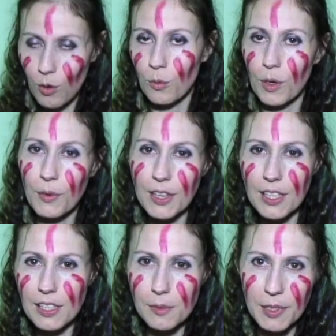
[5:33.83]
What do I
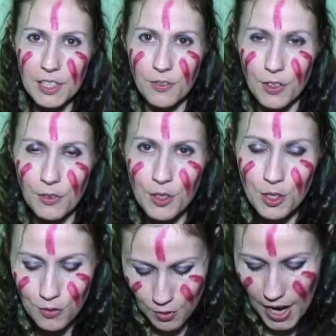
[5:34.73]
think this means for the
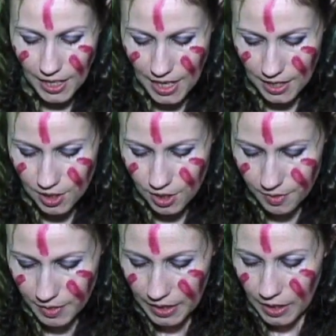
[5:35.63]
future of Dragon Age?
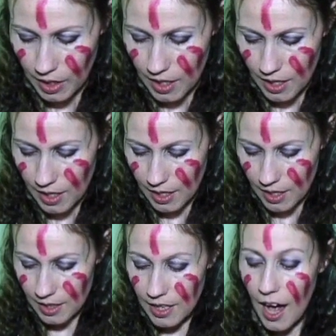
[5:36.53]

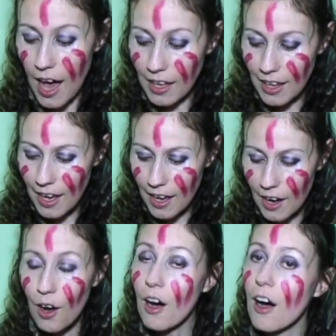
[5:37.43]
The hala
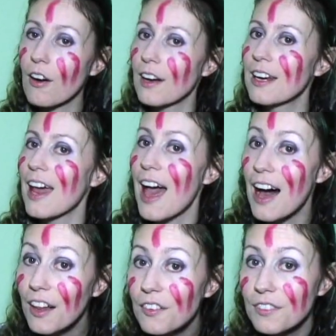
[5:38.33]
are an
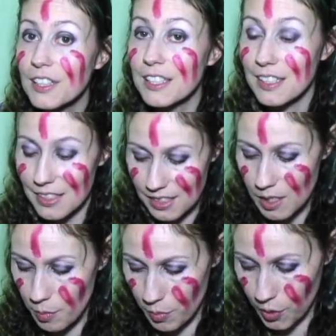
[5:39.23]
elven
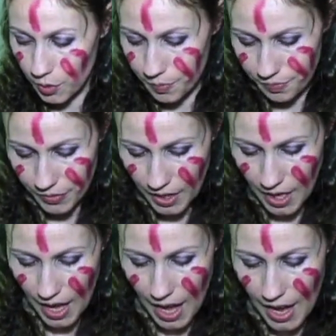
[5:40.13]
symbol,
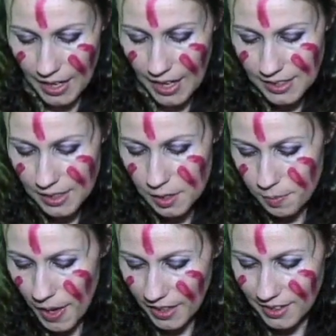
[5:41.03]
and I
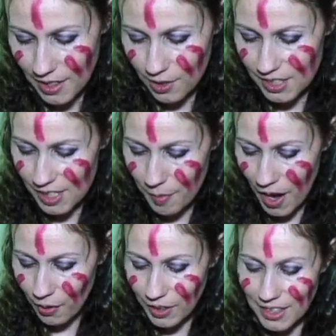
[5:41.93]
suspect they are
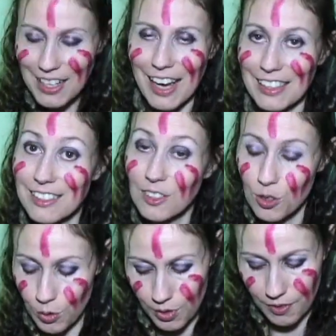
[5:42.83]
somehow connected
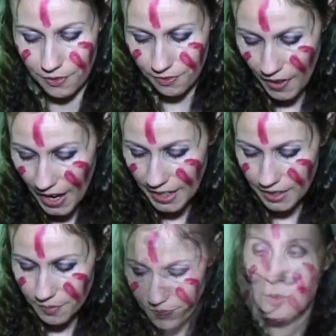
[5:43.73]
to the Fade.
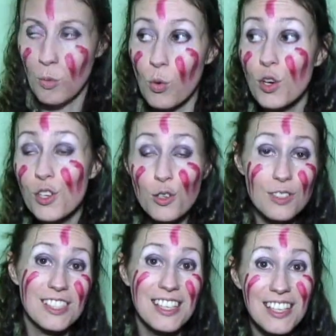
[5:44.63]

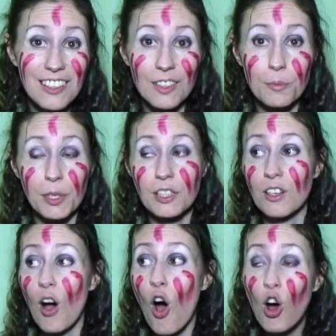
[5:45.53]
Warriors kill, but
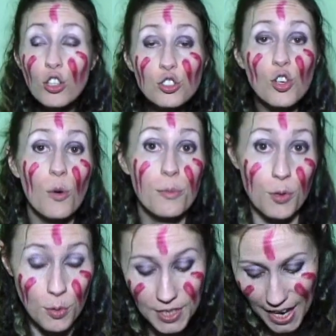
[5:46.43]
also
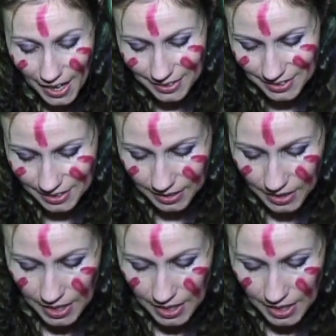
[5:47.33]
protect.